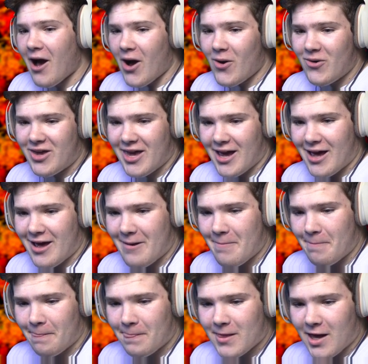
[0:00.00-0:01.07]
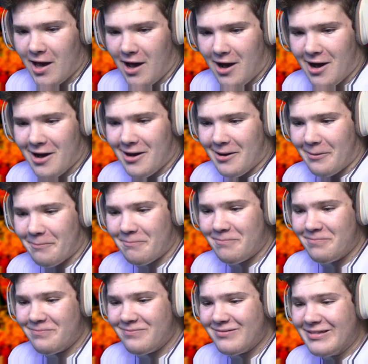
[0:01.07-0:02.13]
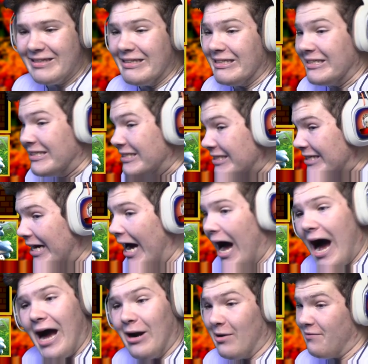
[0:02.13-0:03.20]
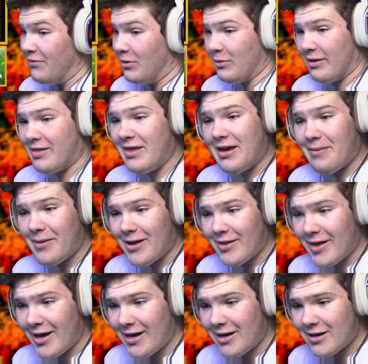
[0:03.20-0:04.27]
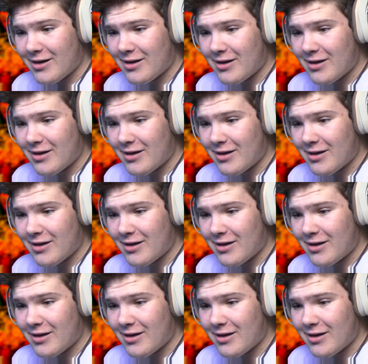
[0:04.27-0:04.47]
Okay. Um, I don't even know what to think about that.